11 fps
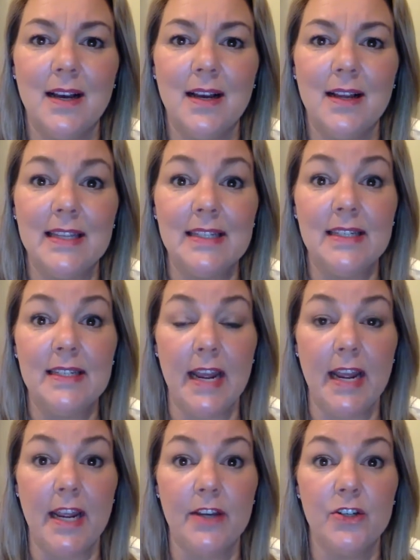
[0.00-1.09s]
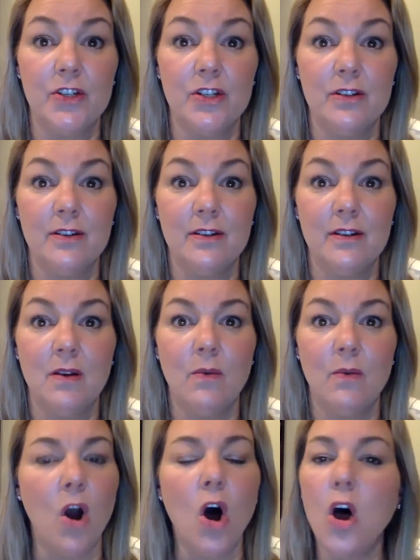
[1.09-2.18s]
the stage
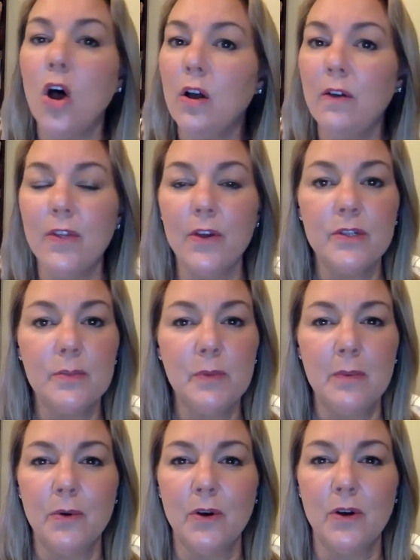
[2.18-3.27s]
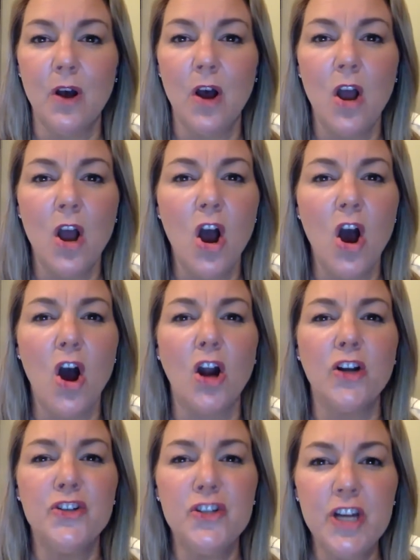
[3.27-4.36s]
where all those people
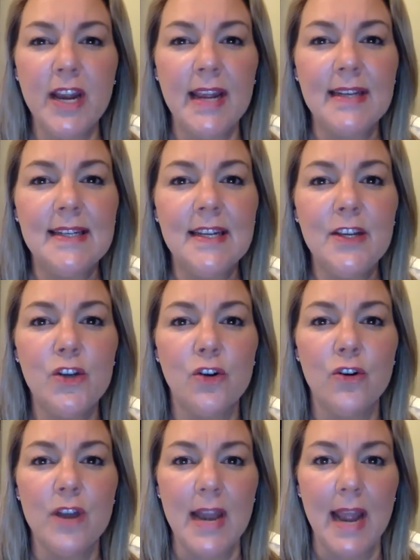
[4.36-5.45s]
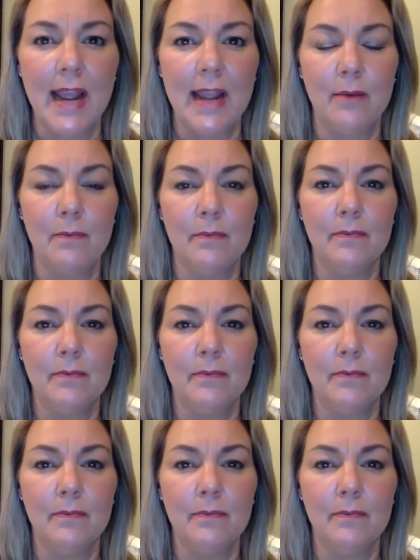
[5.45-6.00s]
are chanting your name.